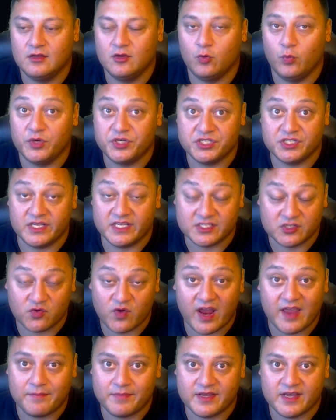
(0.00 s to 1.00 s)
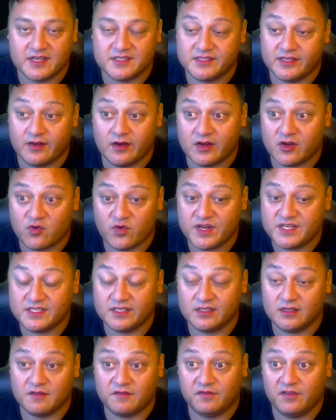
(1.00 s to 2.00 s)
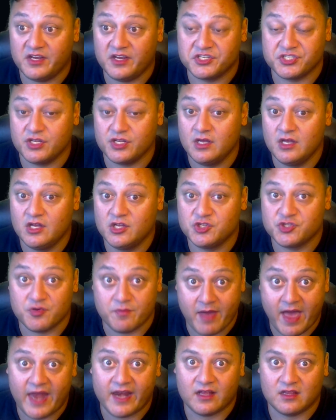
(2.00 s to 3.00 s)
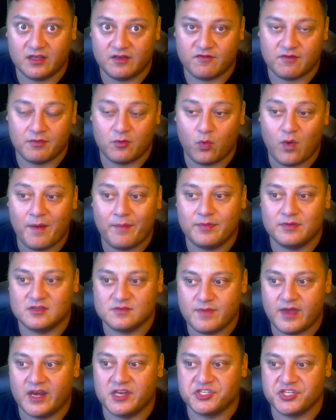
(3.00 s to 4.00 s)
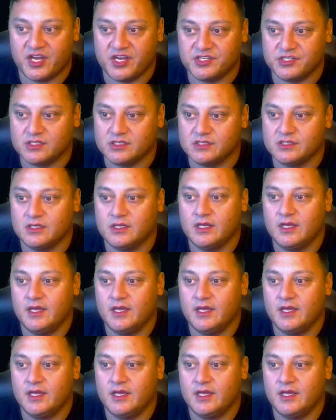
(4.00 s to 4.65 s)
which is great because they're increasing the flinch dramatically from the weapons meta changes,